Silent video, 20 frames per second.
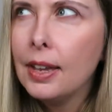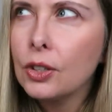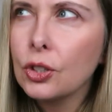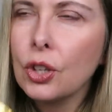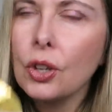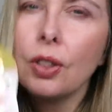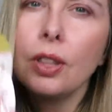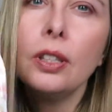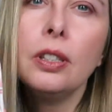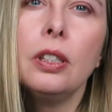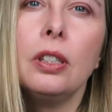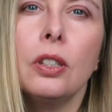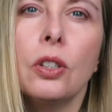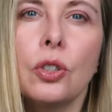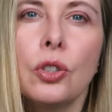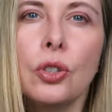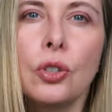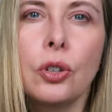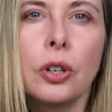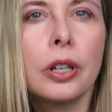So this is
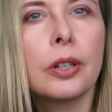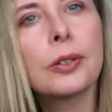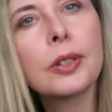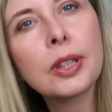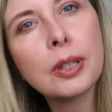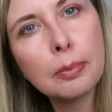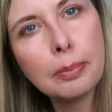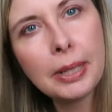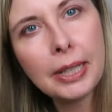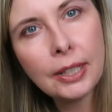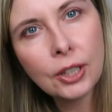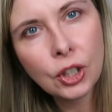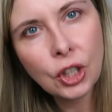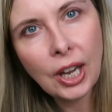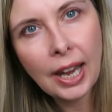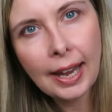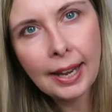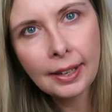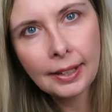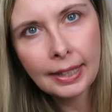a story with the peach
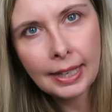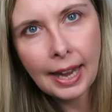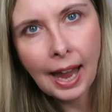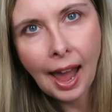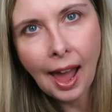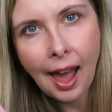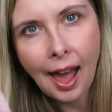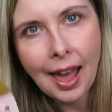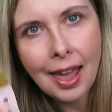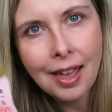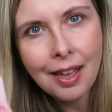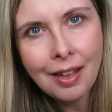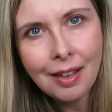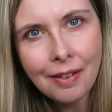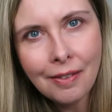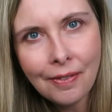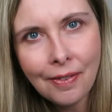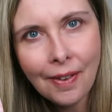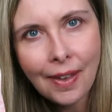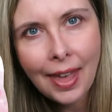candy. I
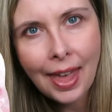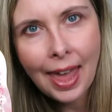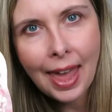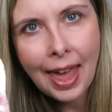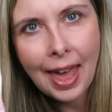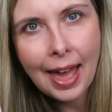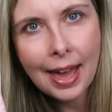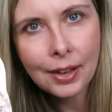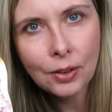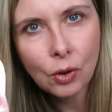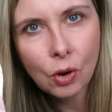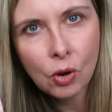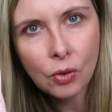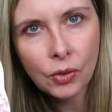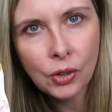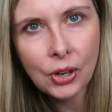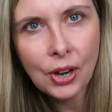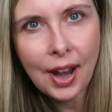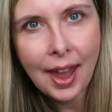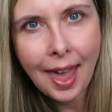have had
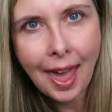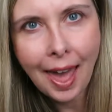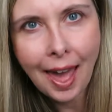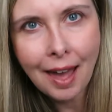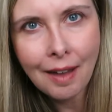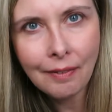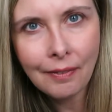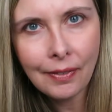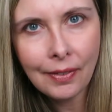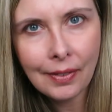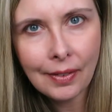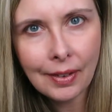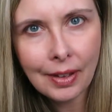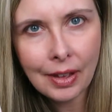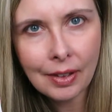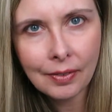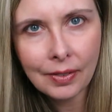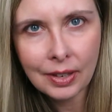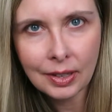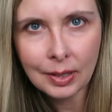over half
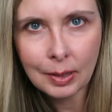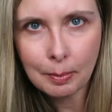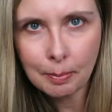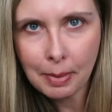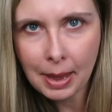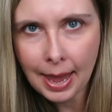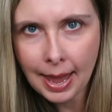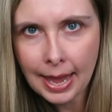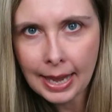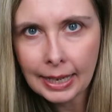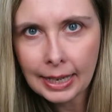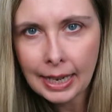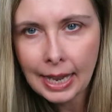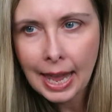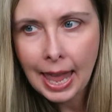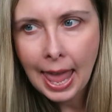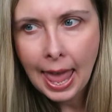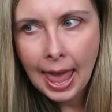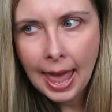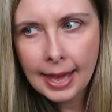of this bag,
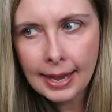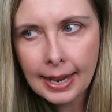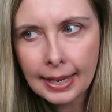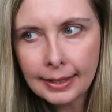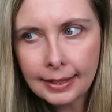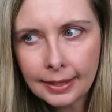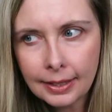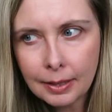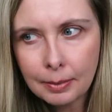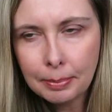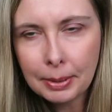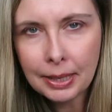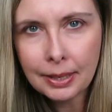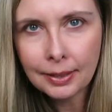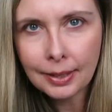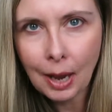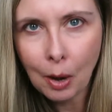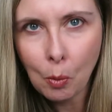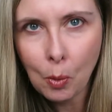and I did it because